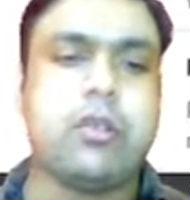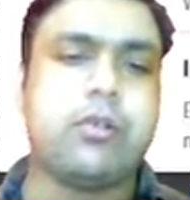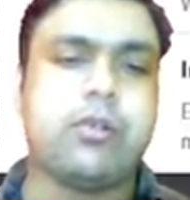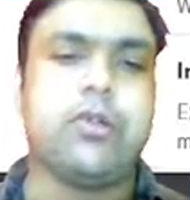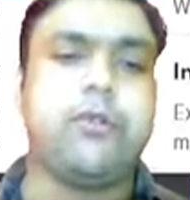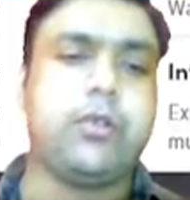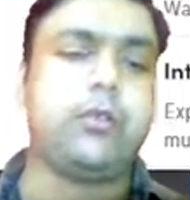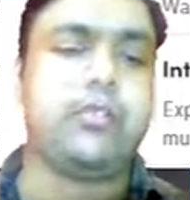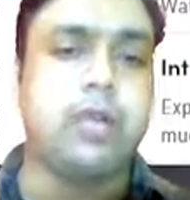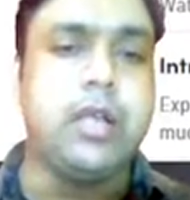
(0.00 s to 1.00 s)
because in the
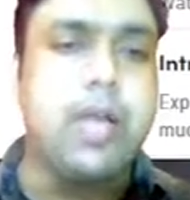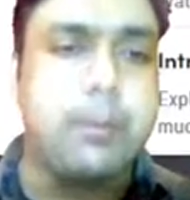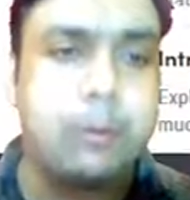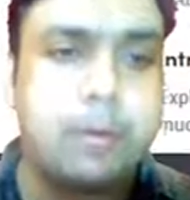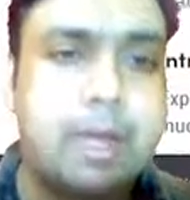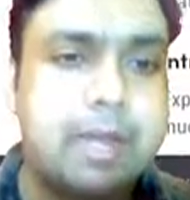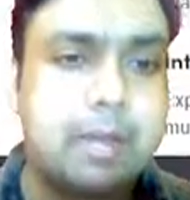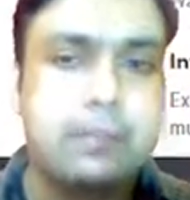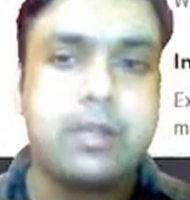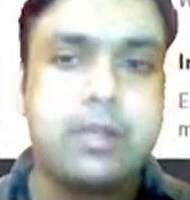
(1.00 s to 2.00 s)
future
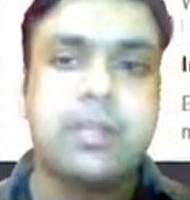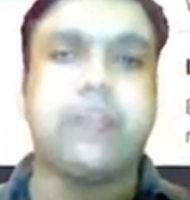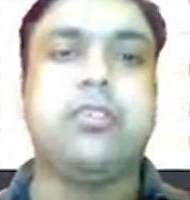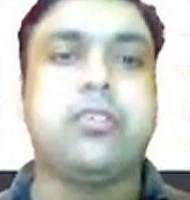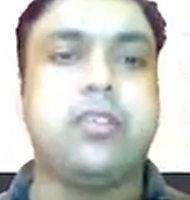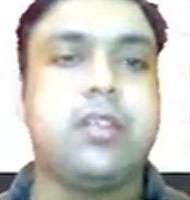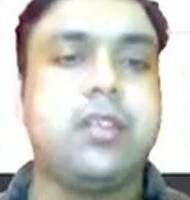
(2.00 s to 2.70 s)
mobile application